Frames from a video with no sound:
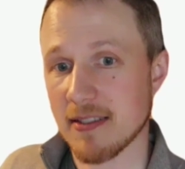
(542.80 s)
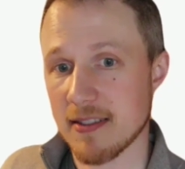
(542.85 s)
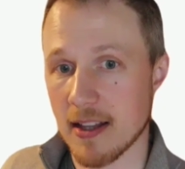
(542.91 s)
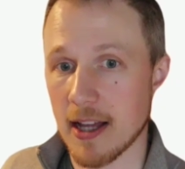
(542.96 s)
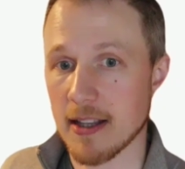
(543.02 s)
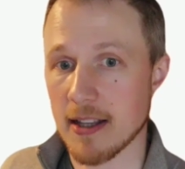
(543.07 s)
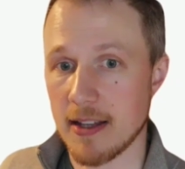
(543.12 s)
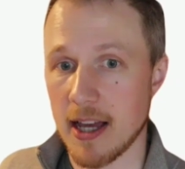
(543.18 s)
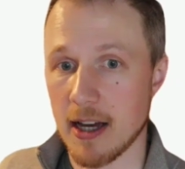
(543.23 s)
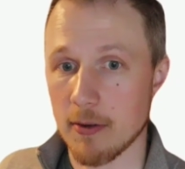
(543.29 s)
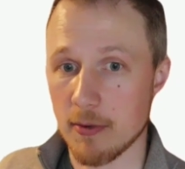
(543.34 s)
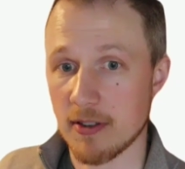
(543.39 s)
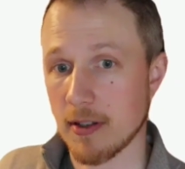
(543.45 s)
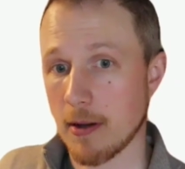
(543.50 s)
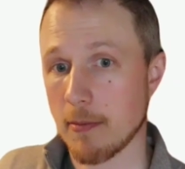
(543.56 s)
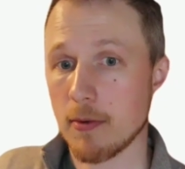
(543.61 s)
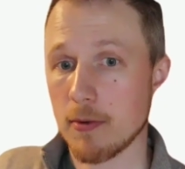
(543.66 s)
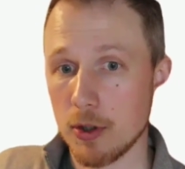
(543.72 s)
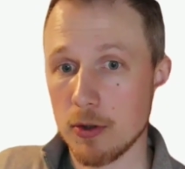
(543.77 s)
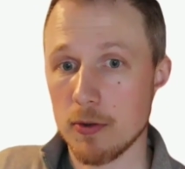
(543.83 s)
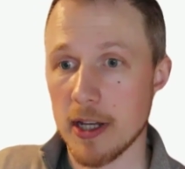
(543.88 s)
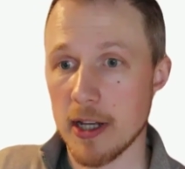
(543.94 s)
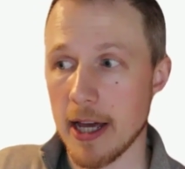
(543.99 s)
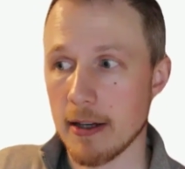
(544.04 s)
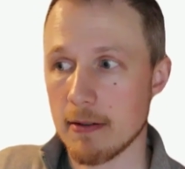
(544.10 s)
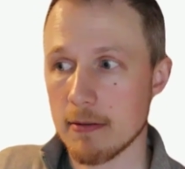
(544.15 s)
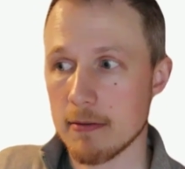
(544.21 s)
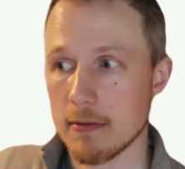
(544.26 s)
that debt with some new
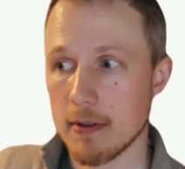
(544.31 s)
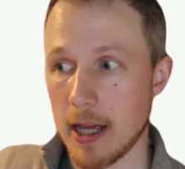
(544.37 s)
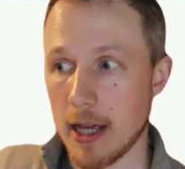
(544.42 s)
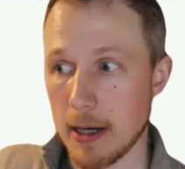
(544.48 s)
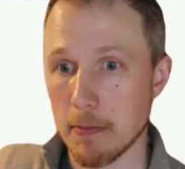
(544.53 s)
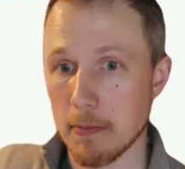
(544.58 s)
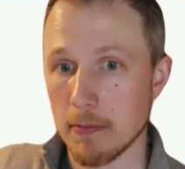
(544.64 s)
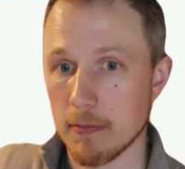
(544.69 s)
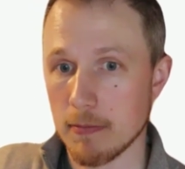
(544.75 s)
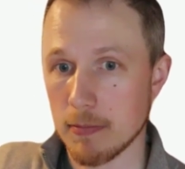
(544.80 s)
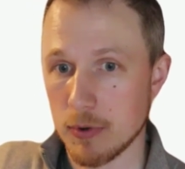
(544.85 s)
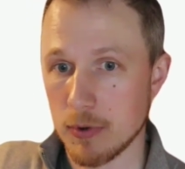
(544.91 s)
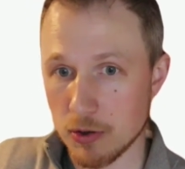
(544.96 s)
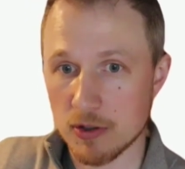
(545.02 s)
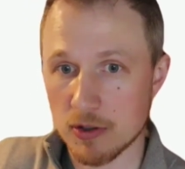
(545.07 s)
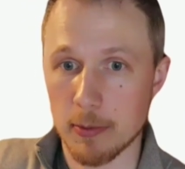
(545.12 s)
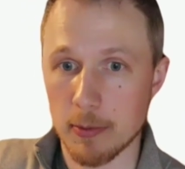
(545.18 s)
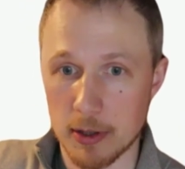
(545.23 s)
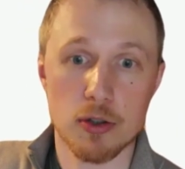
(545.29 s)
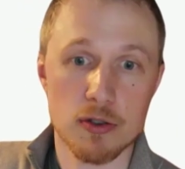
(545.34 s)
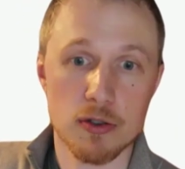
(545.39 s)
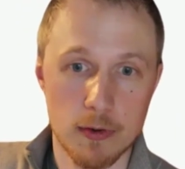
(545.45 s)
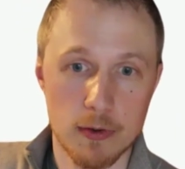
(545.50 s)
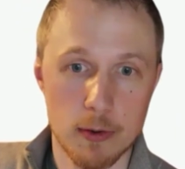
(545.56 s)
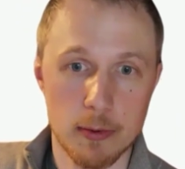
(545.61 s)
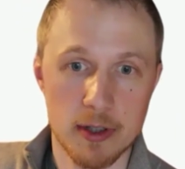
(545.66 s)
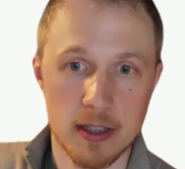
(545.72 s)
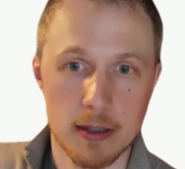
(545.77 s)
debt and do something
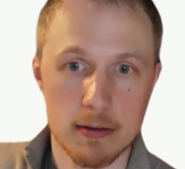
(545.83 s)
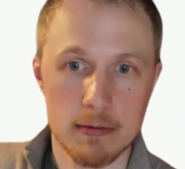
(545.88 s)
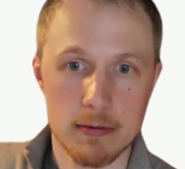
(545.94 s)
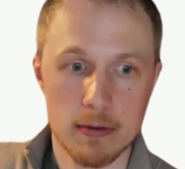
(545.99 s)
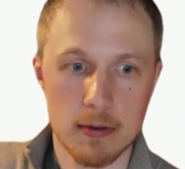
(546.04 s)
useful with it.